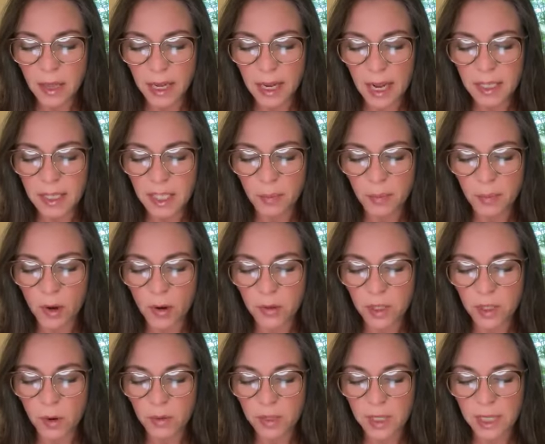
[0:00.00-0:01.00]
like I
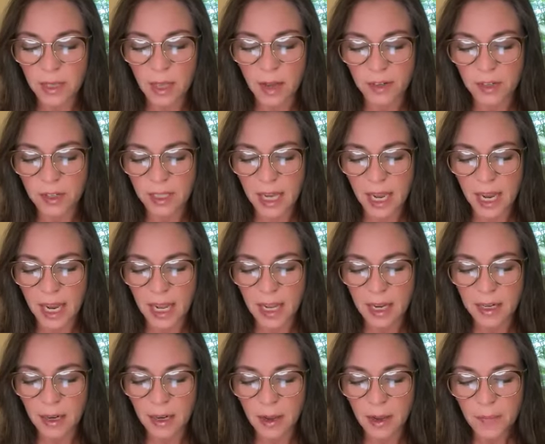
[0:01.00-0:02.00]
suppose only lovers
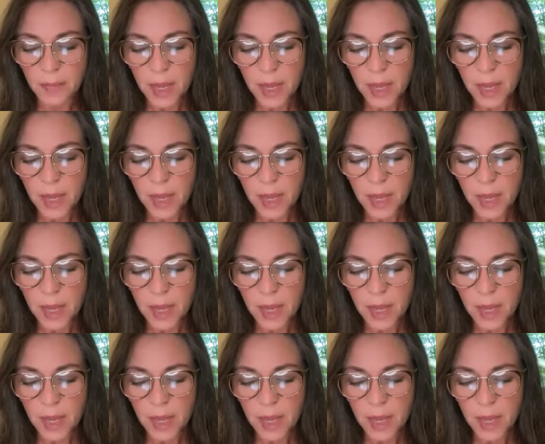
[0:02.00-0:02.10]
can.